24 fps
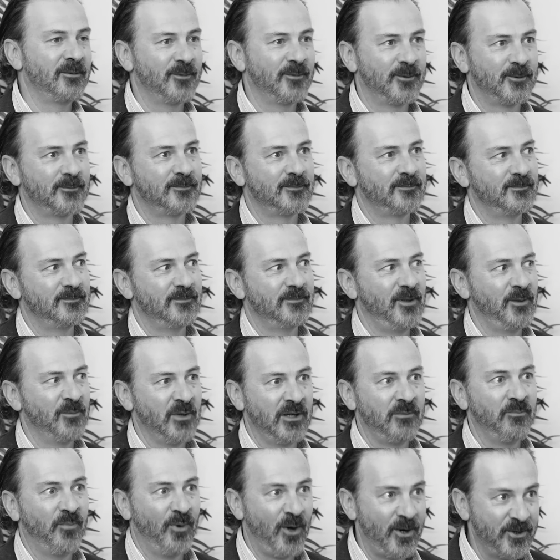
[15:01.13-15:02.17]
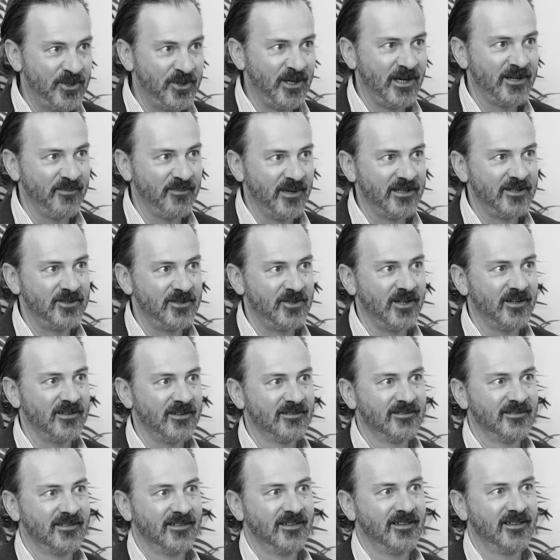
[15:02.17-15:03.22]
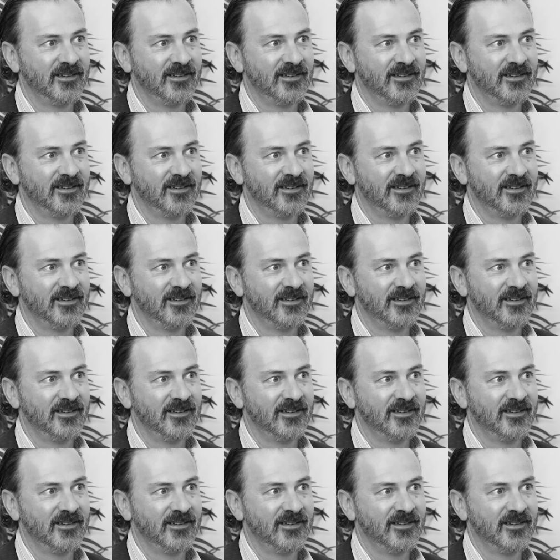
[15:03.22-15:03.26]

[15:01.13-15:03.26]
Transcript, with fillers: like, well, you mean project manager?